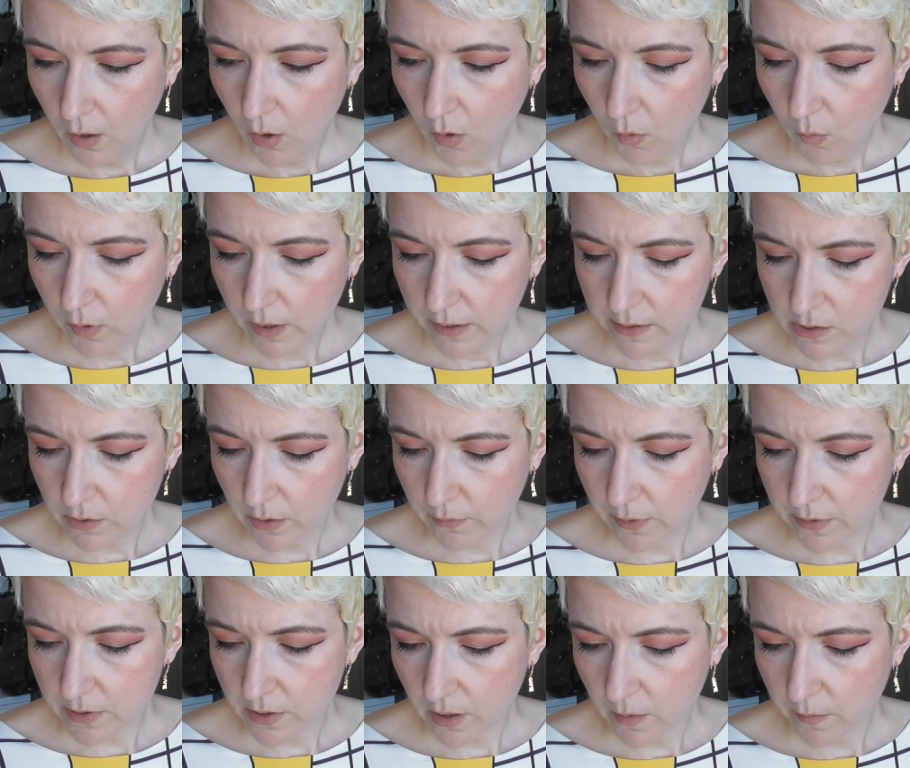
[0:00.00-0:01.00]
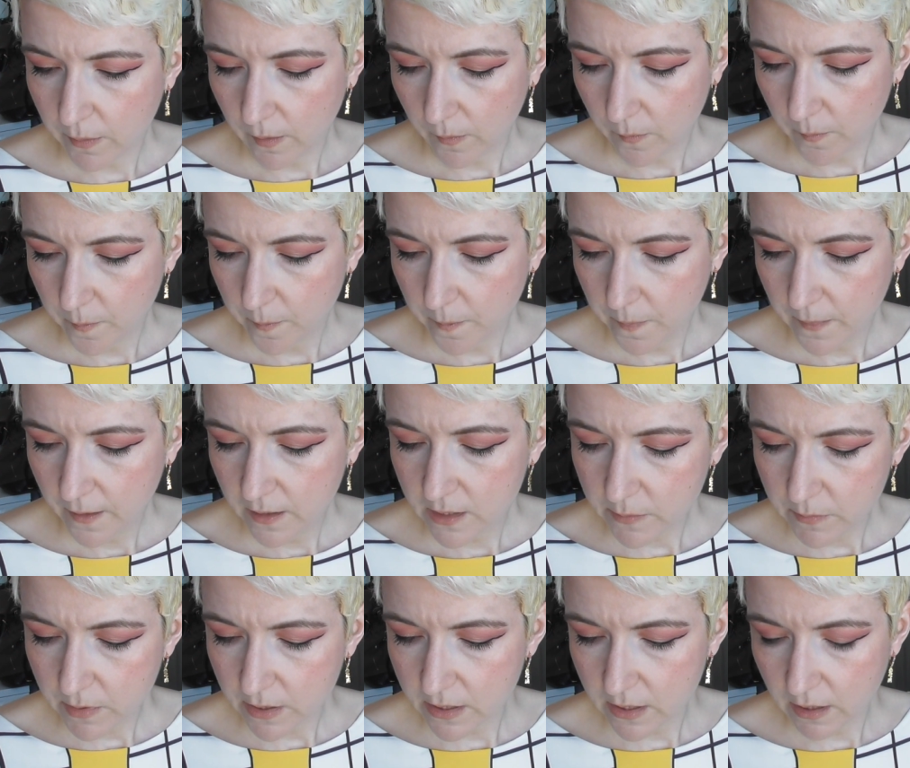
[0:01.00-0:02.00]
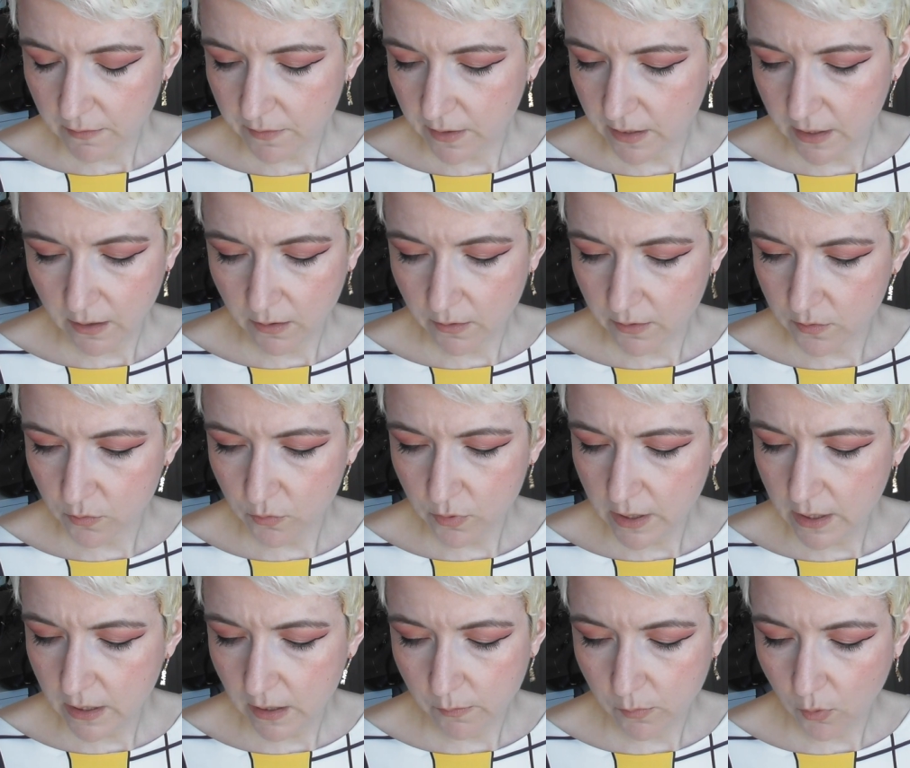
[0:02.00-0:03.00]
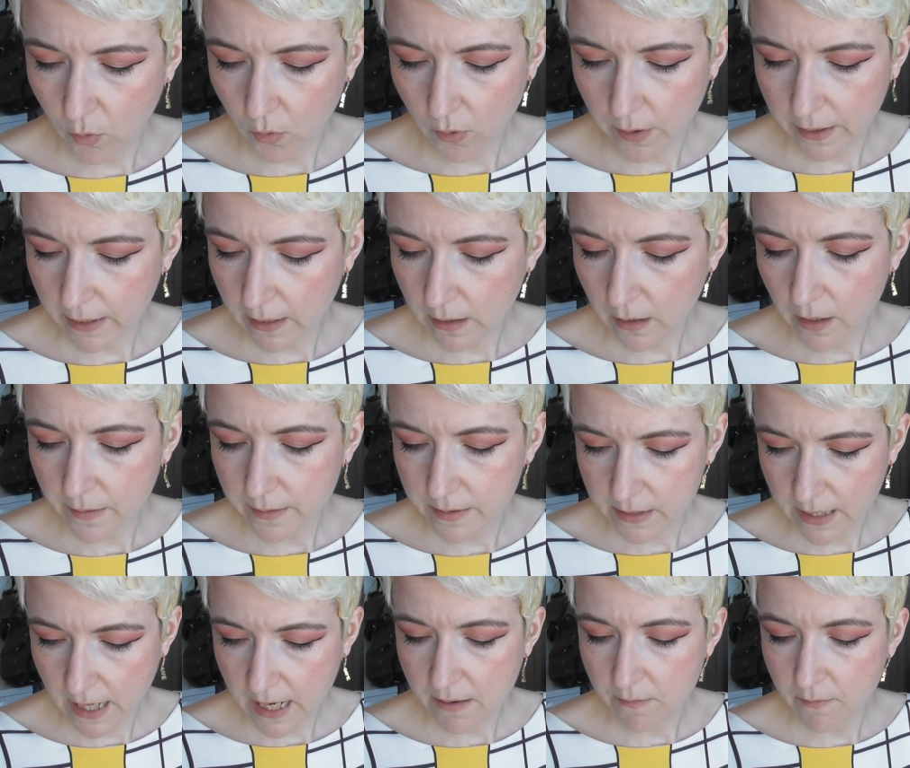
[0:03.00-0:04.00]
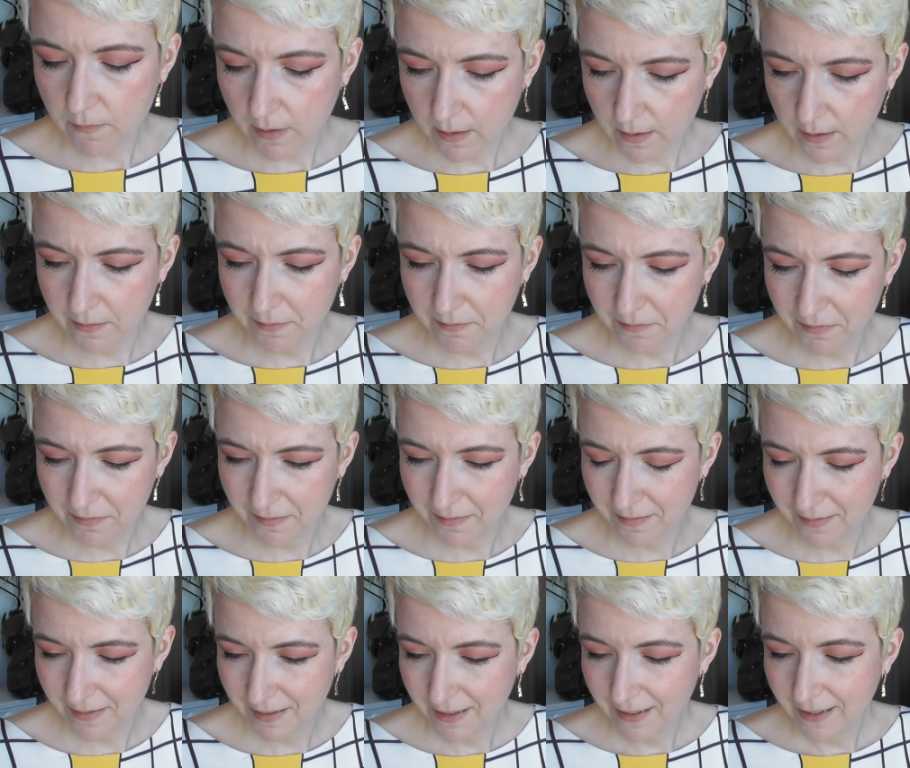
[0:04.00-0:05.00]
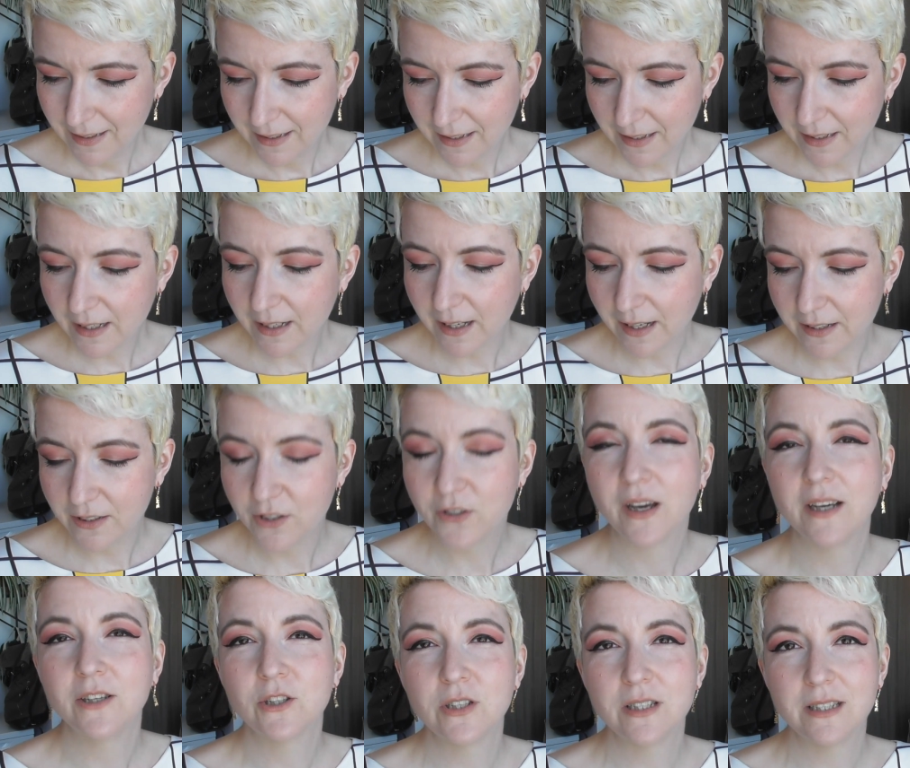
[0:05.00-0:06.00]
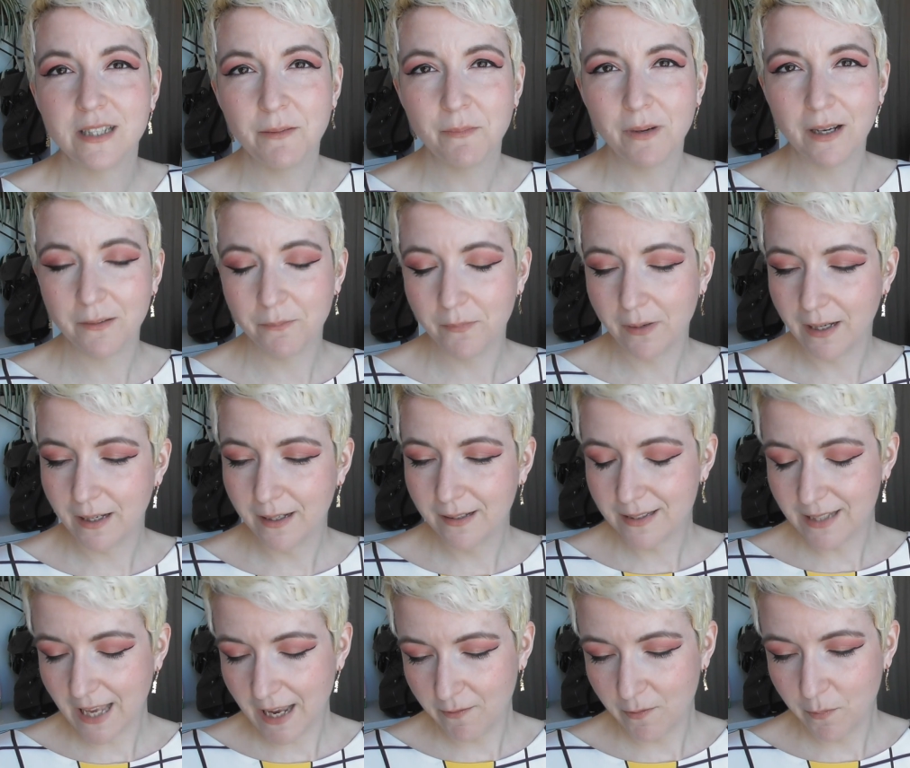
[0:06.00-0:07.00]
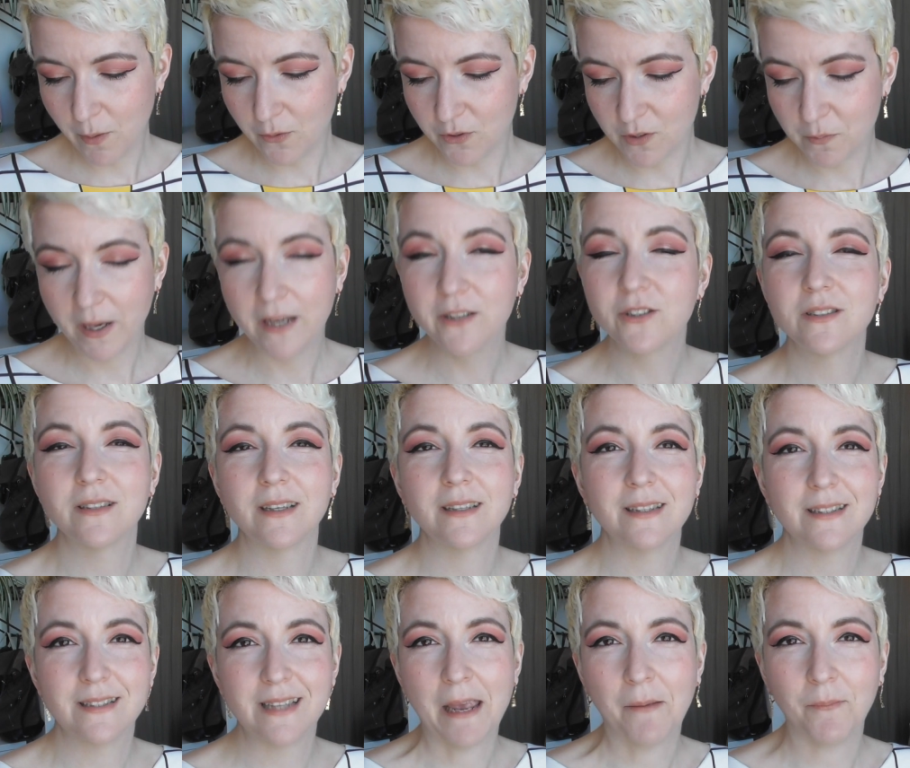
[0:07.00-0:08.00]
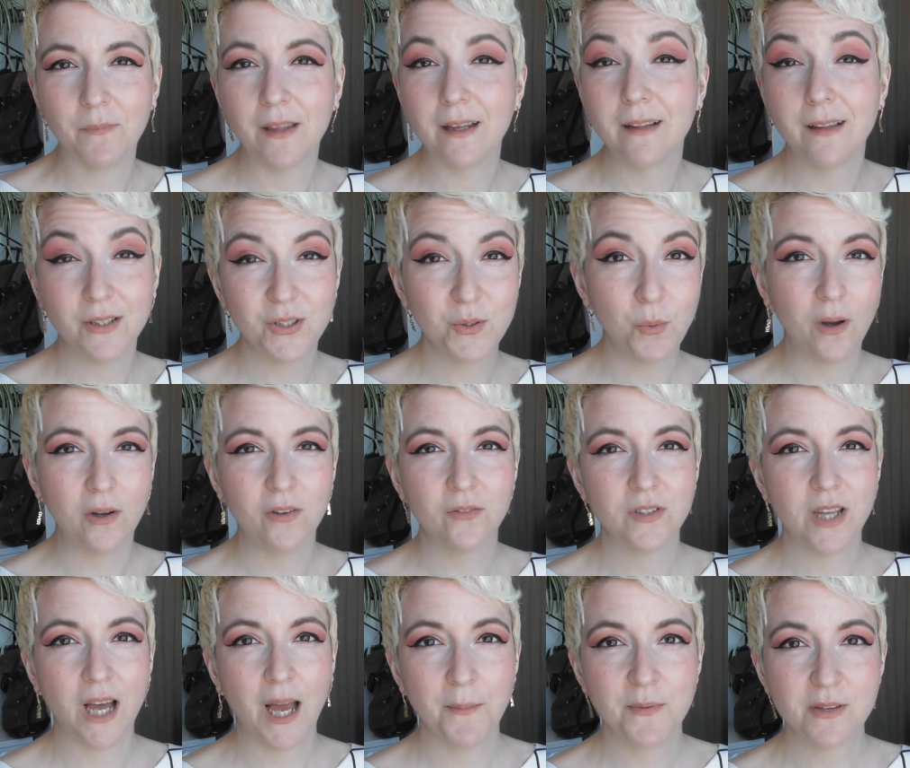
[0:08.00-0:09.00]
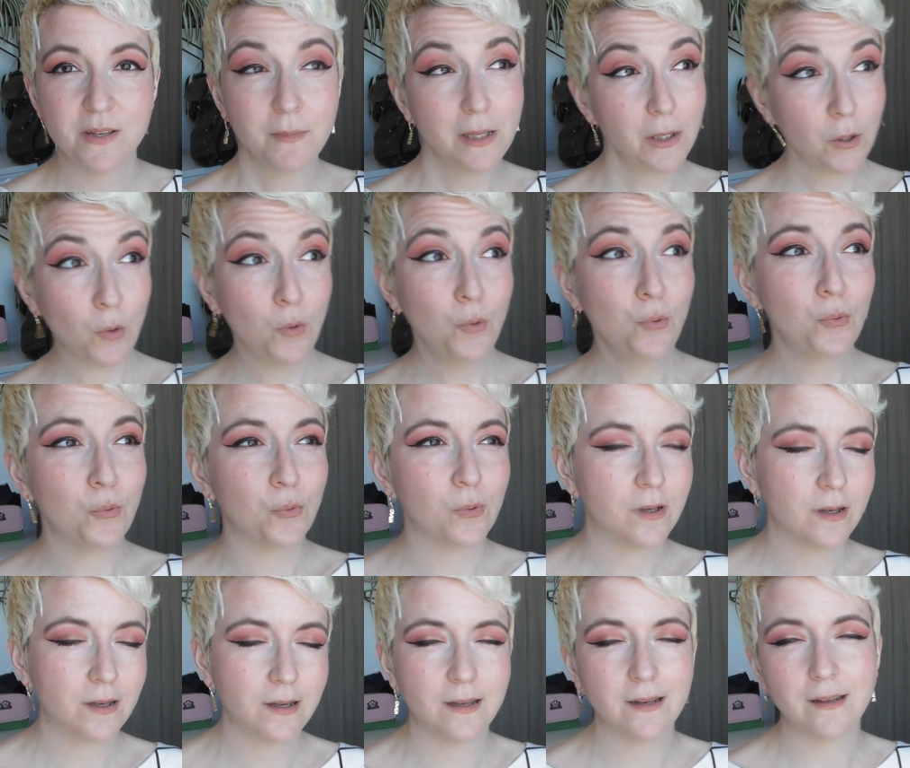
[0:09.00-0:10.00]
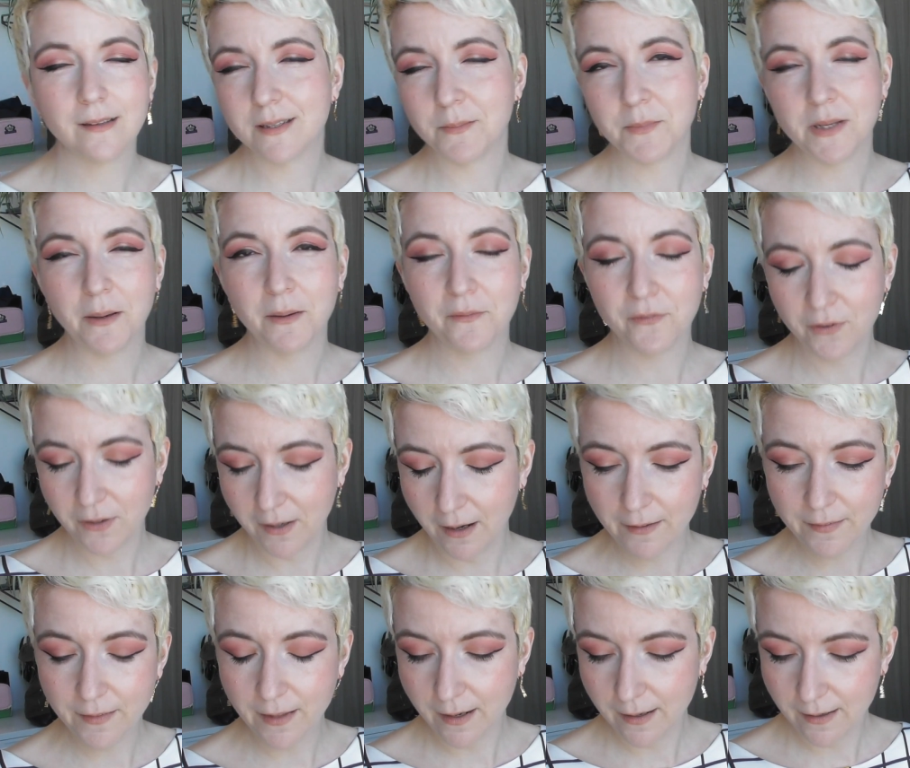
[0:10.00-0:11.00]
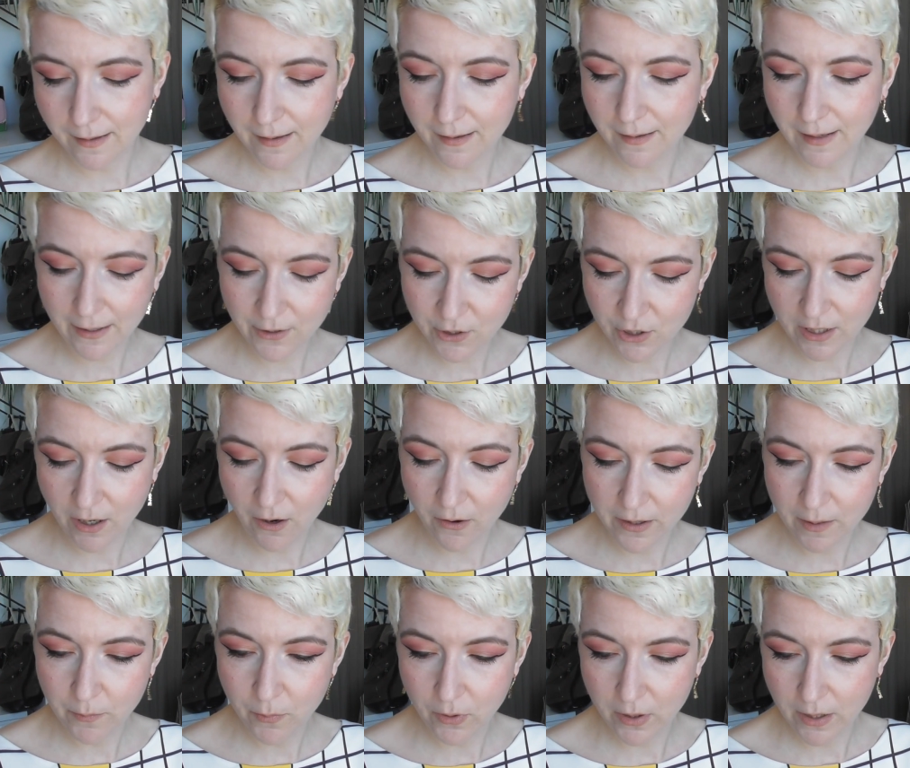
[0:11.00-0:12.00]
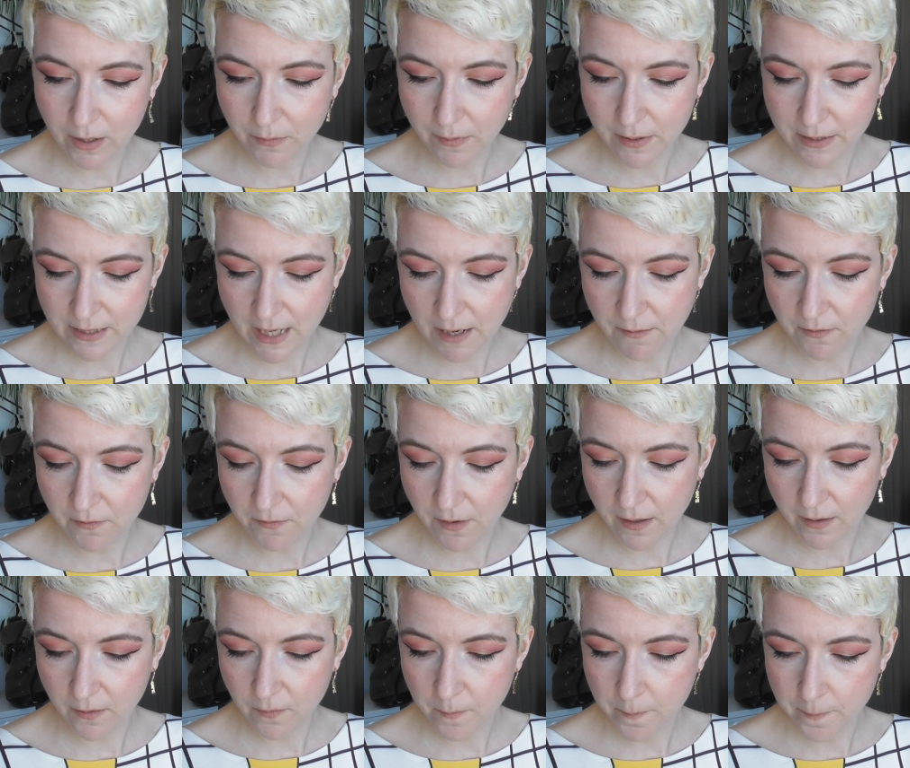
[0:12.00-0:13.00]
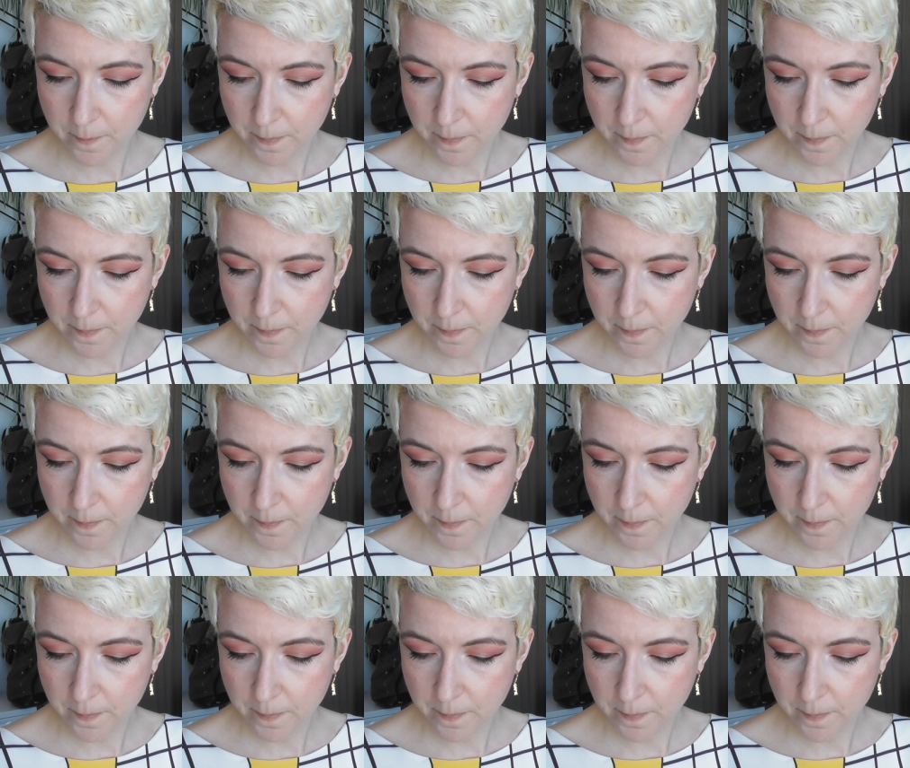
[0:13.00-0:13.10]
What else do I want to talk about? Some of the stuff in here is really boring and a lot of the same. You guys should see my saved post page. It's like the same thing like 12 times. So I'm like, ooh, and sometimes I forgot that I had actually already put it in my saved file.